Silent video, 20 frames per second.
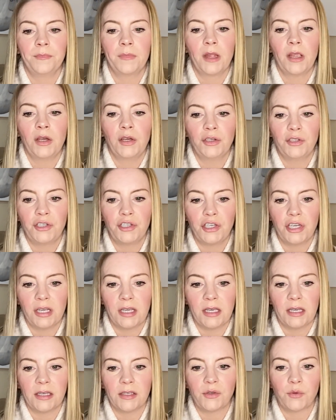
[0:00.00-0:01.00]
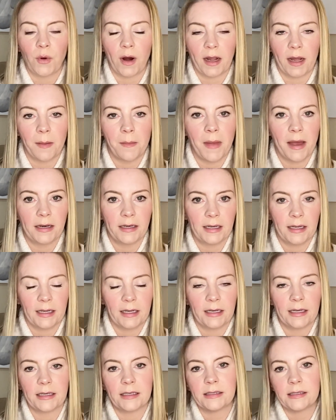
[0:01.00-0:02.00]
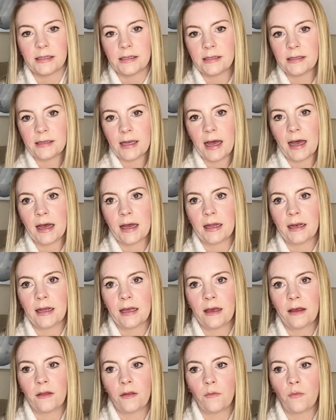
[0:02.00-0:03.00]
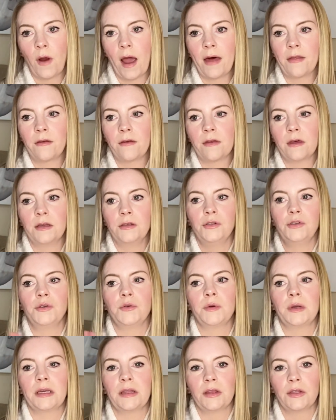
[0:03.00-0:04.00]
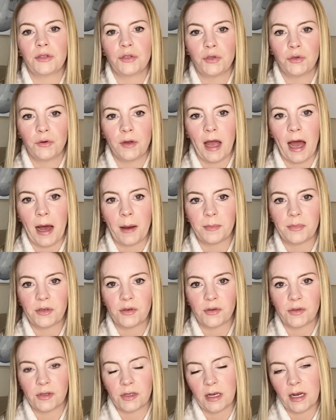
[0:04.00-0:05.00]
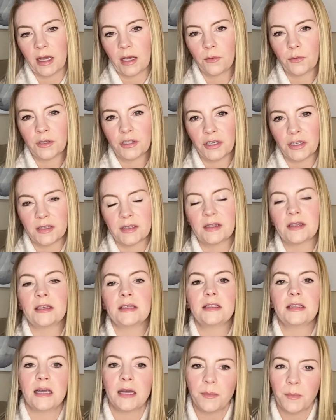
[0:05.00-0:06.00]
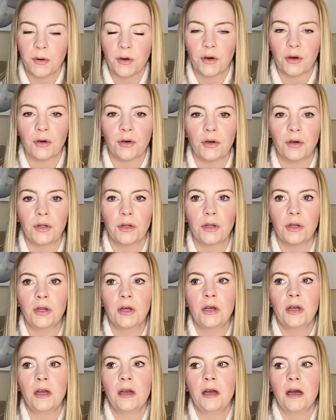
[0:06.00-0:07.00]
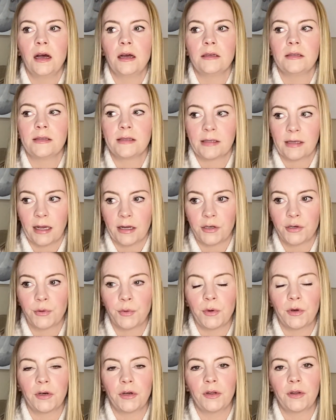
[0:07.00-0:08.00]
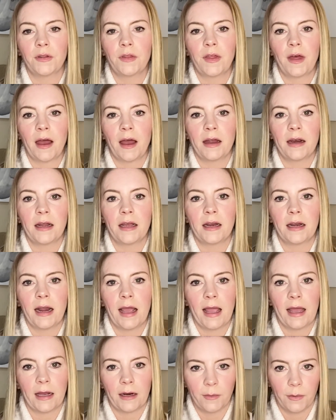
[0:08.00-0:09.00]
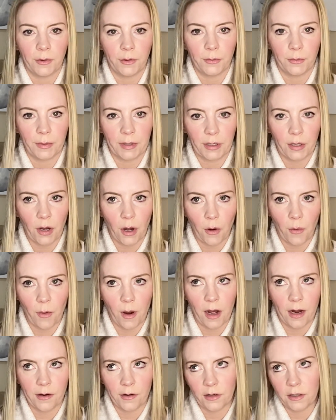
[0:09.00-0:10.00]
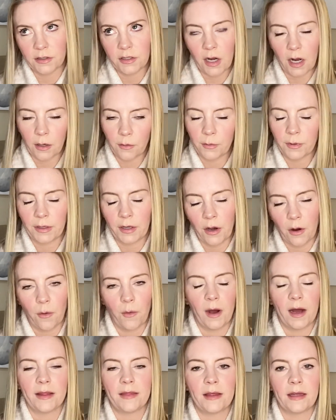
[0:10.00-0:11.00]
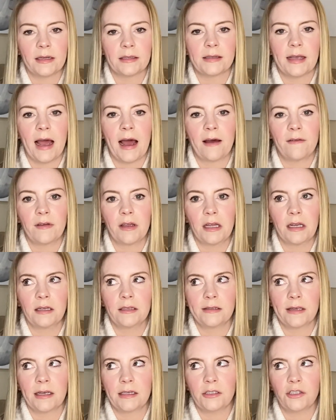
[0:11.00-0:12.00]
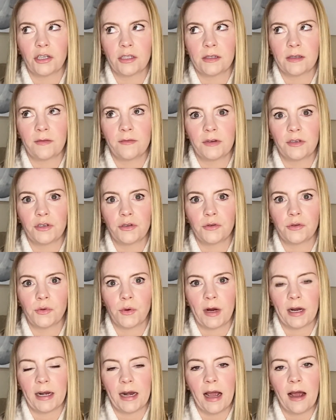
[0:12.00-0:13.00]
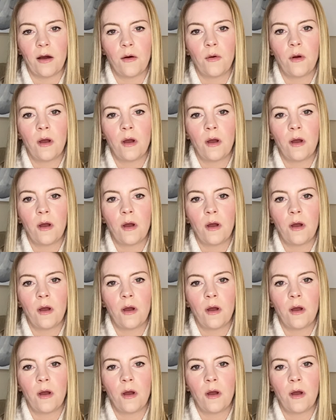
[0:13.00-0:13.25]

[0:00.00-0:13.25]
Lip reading: she is recommending instead, rather than doing the 2 capsules a day, which is the typical schedule that an animal would go on or a dog would go on that is having digestive issues right now,